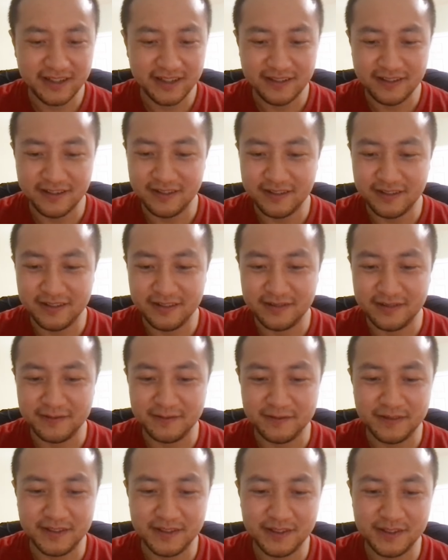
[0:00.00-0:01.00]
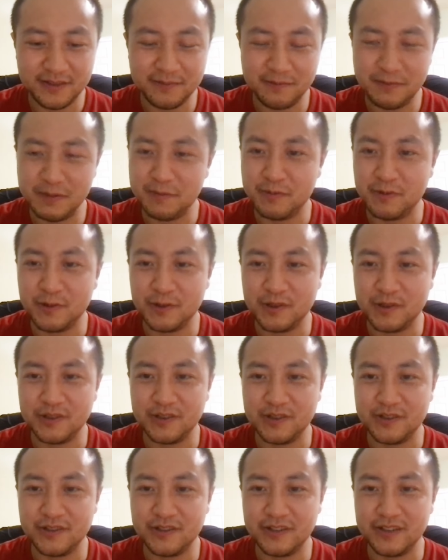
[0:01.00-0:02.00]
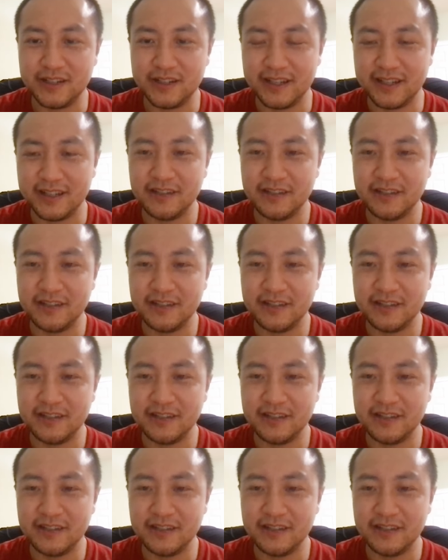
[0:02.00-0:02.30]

the people to like,